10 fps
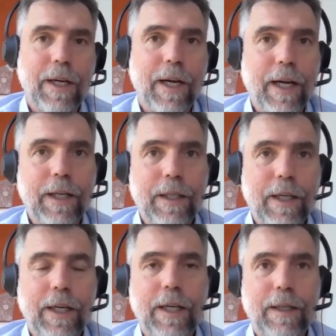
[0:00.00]
And,
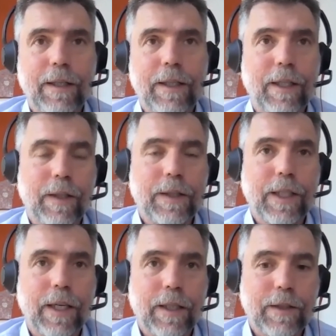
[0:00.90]
you know,
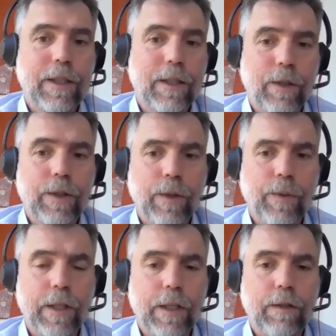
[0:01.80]
to see your doctor
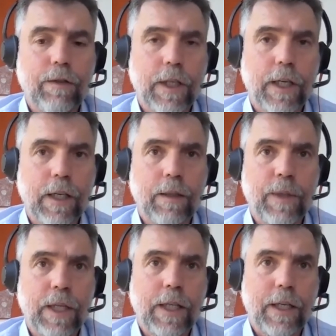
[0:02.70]
quickly if you're taking the
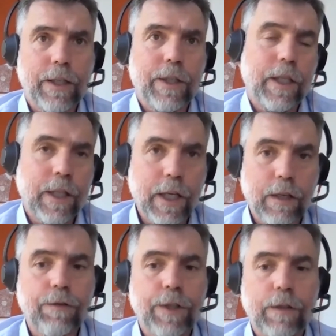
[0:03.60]
medication and you get a
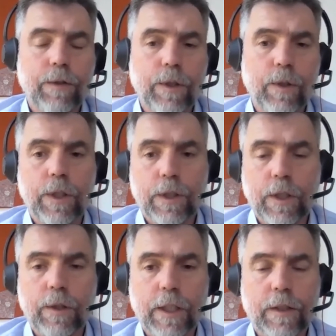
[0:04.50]
fever or your
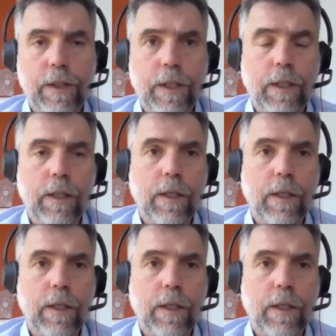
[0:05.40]
child gets sick.